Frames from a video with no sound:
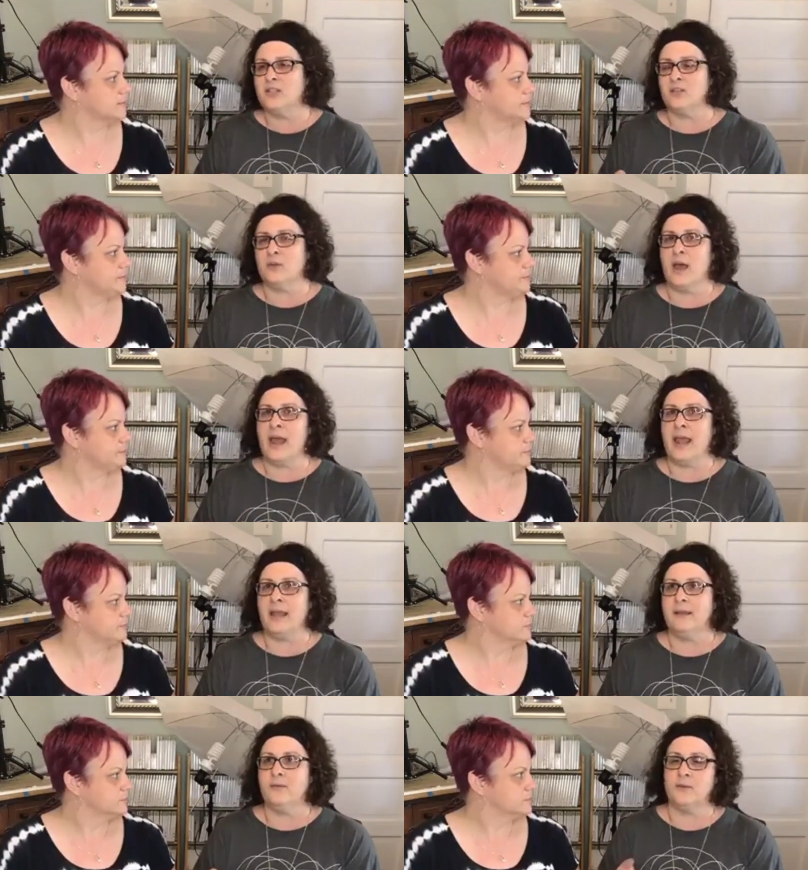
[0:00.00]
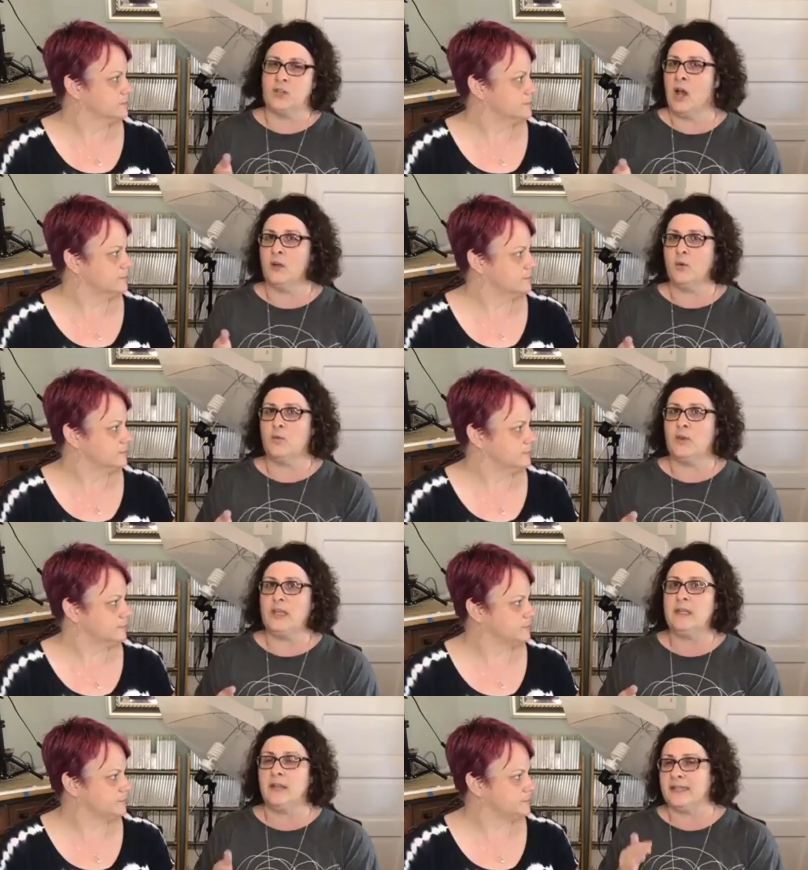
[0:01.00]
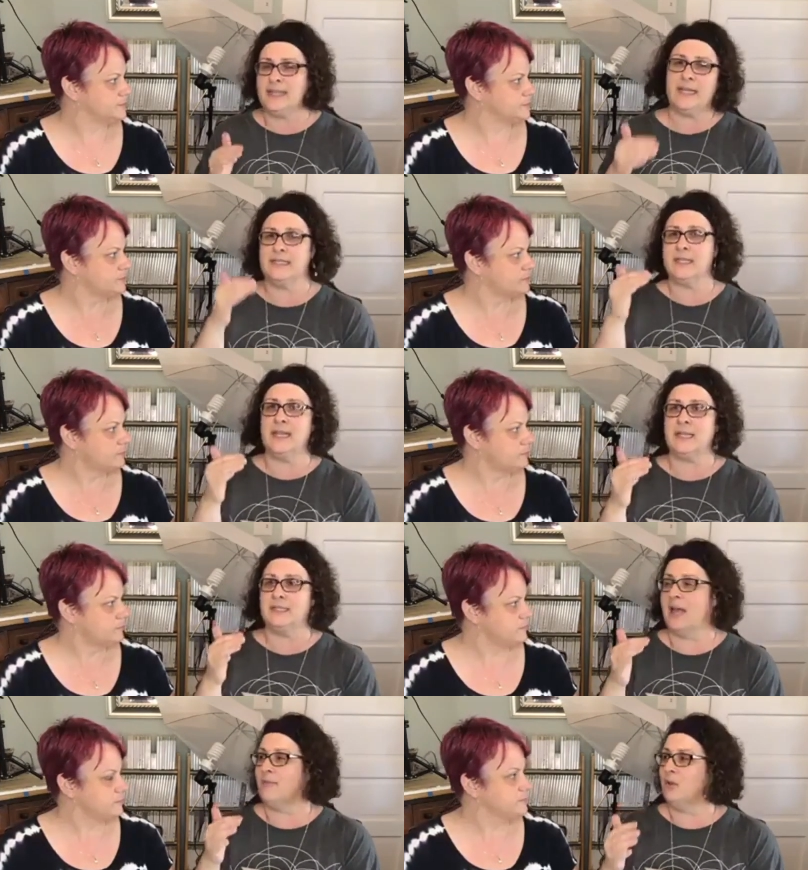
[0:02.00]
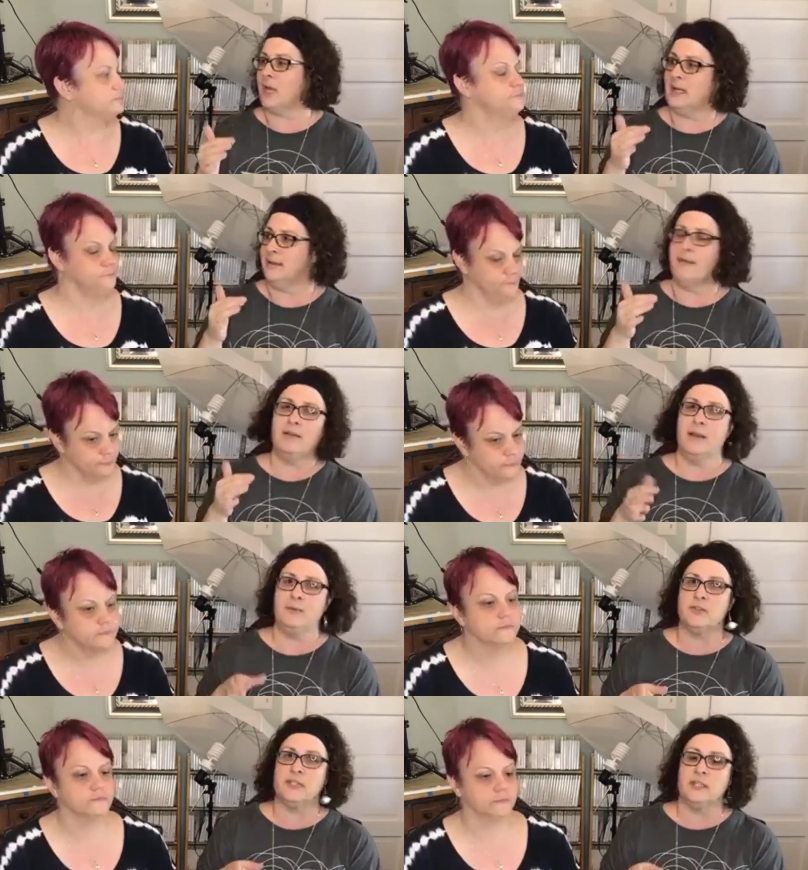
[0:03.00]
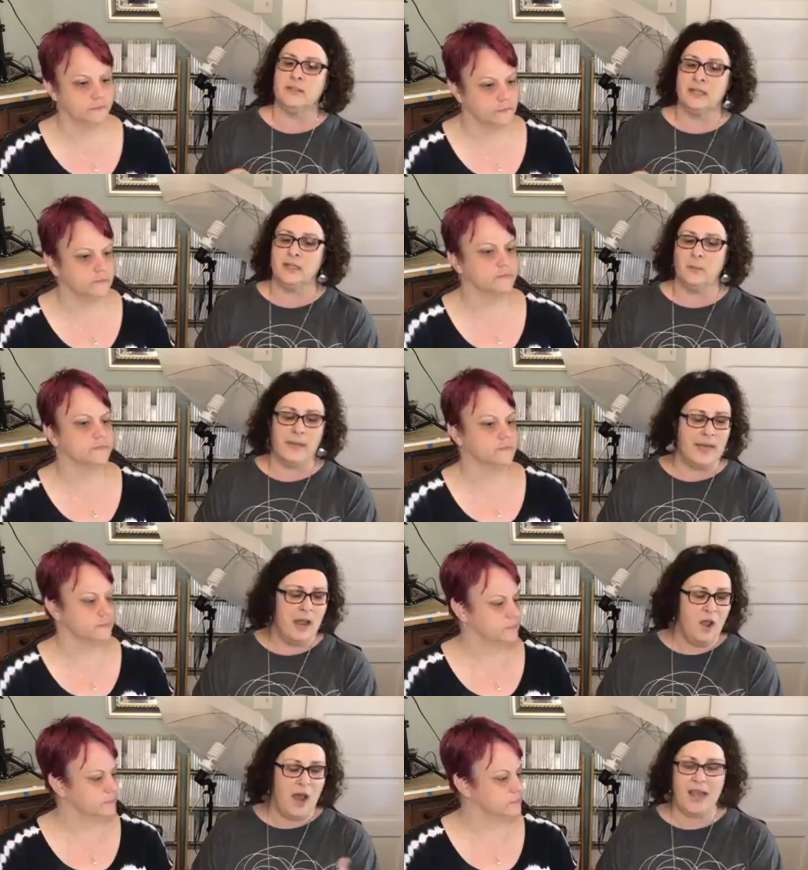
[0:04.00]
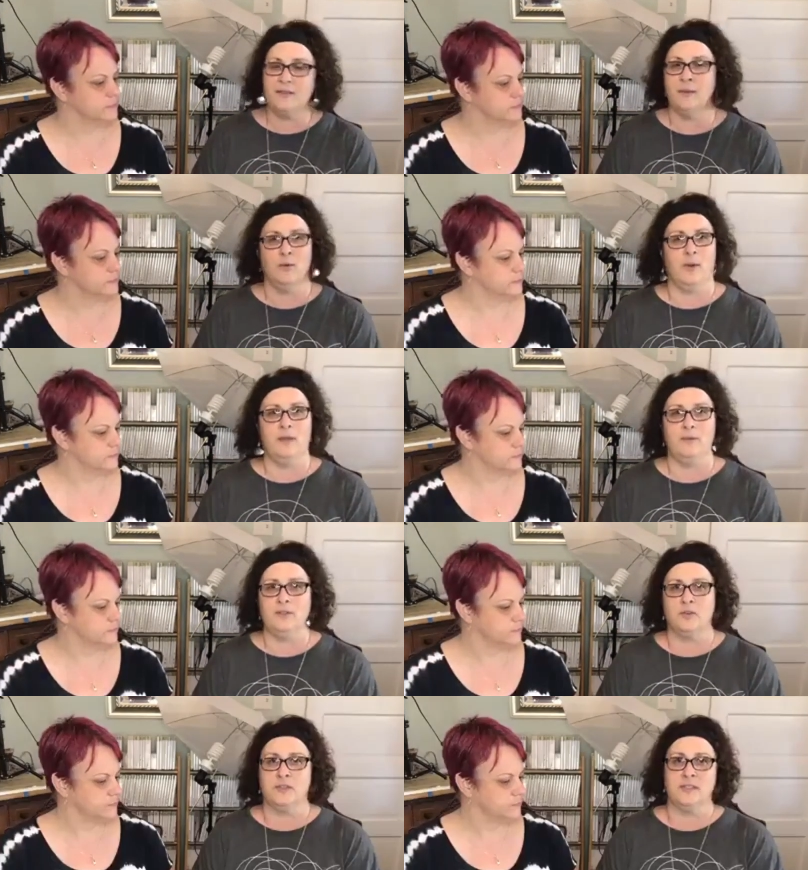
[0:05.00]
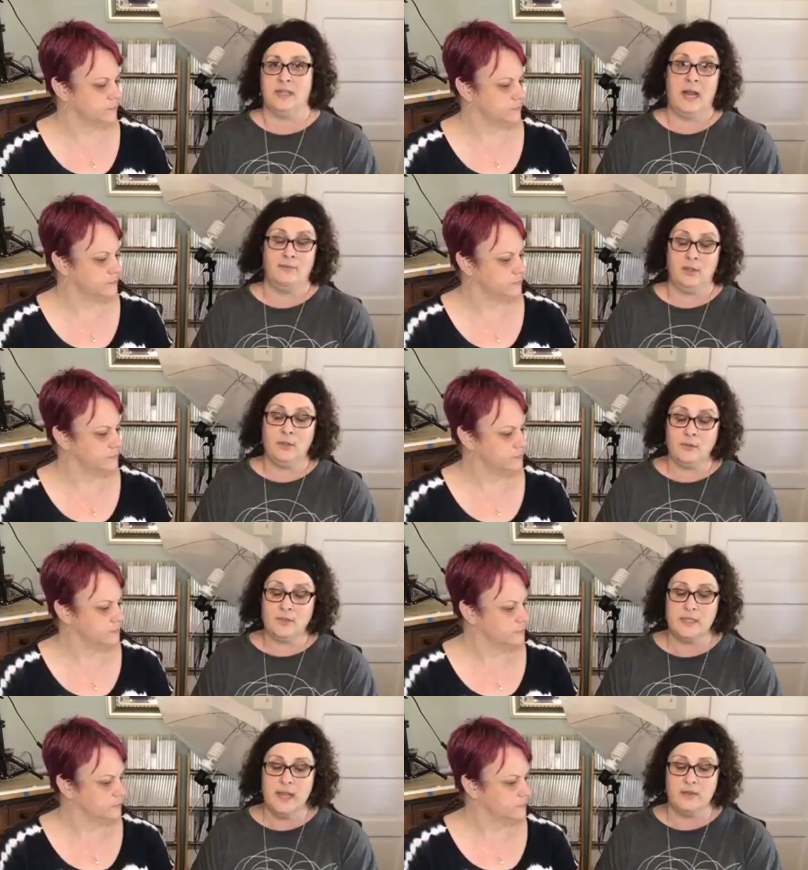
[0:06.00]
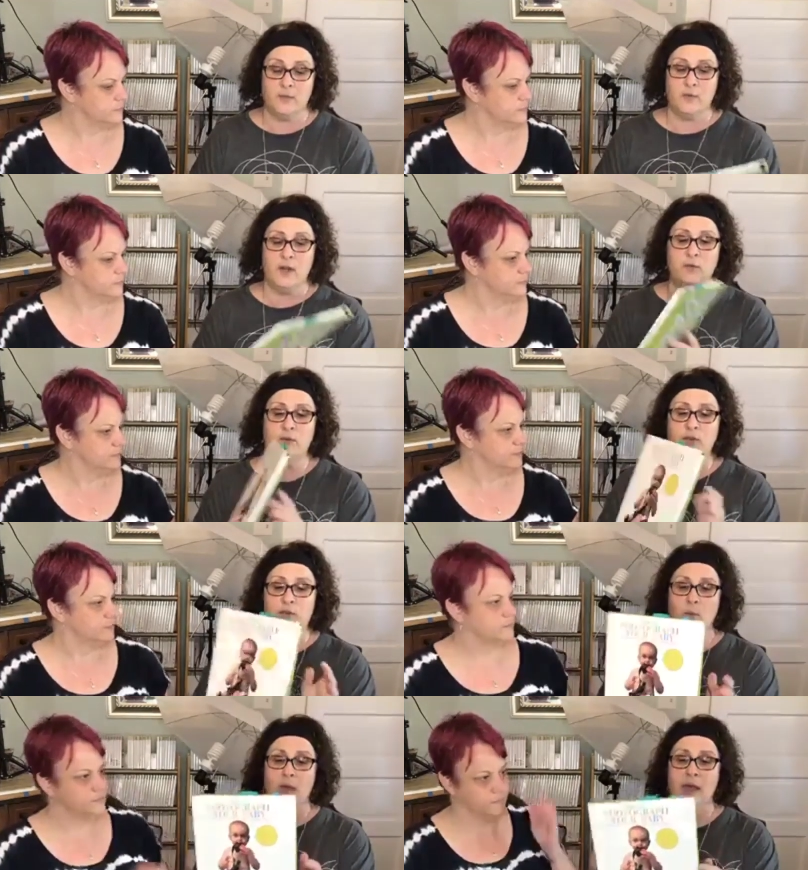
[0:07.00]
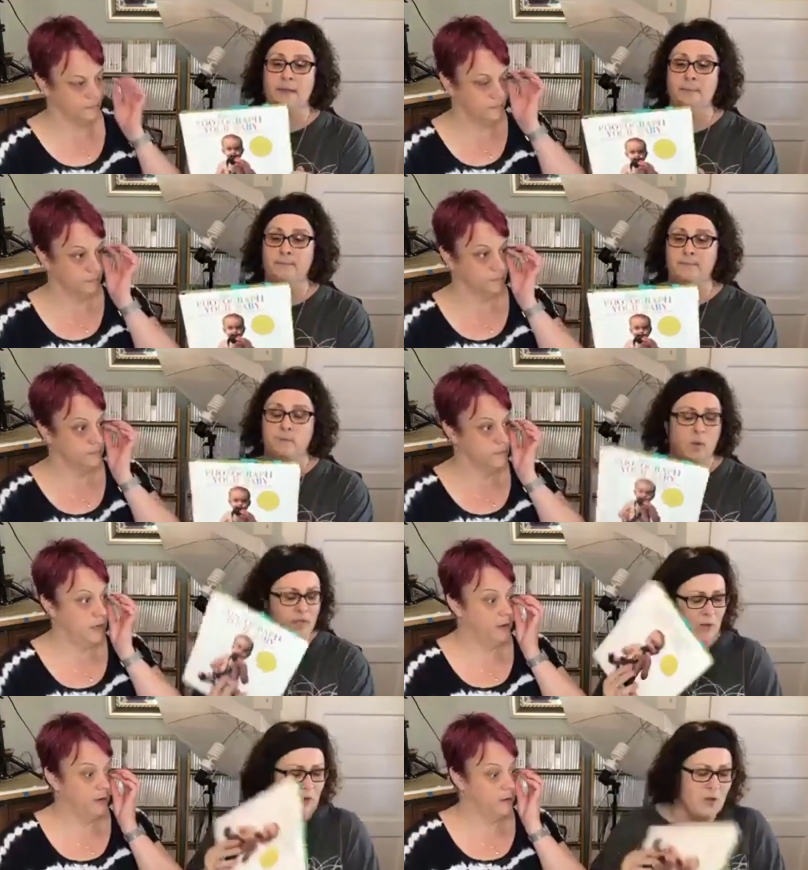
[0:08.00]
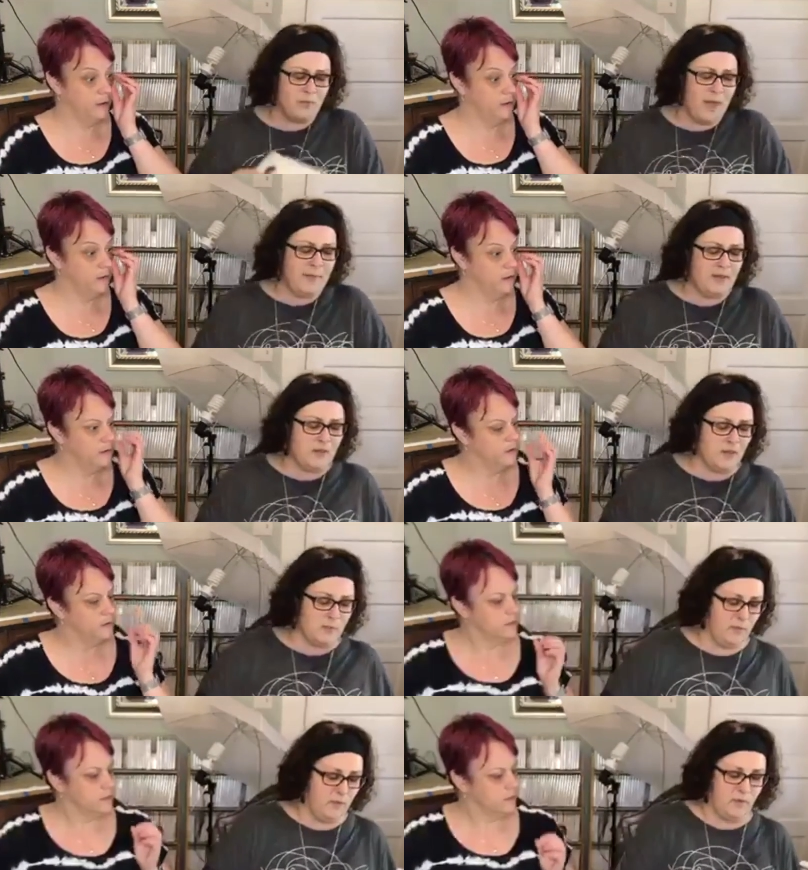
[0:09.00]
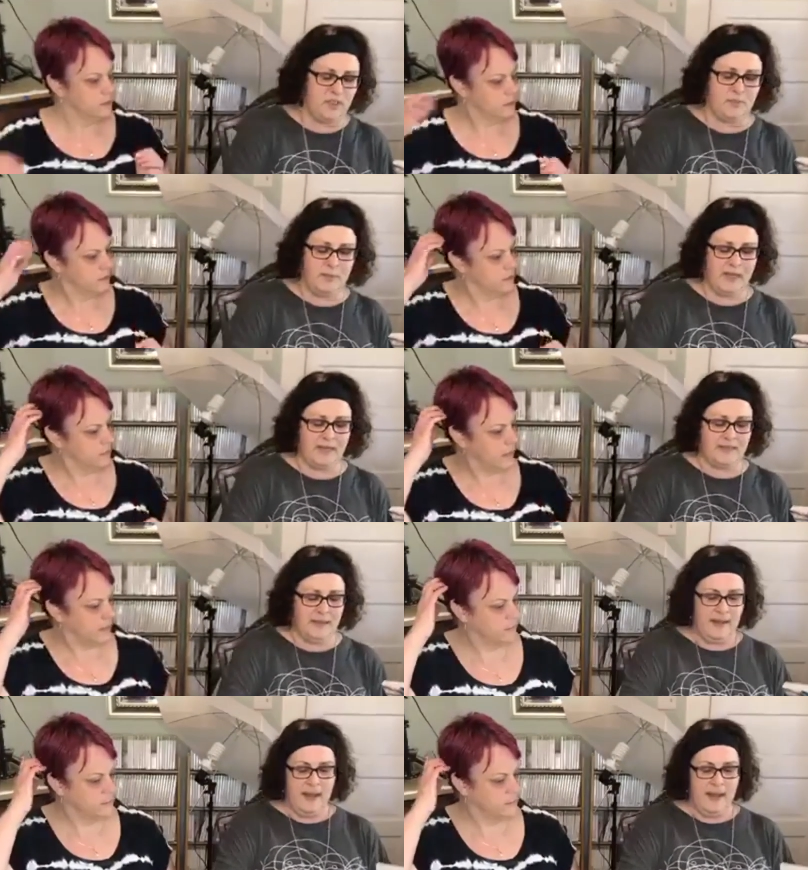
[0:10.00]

Speaker 1: to try photography, like take it to the next level, kind of mm-hmm. level up your skills a little bit. I have some great resources that I've used. The very first one. Well, you know what? No, I'm gonna do this one first just because. Yeah.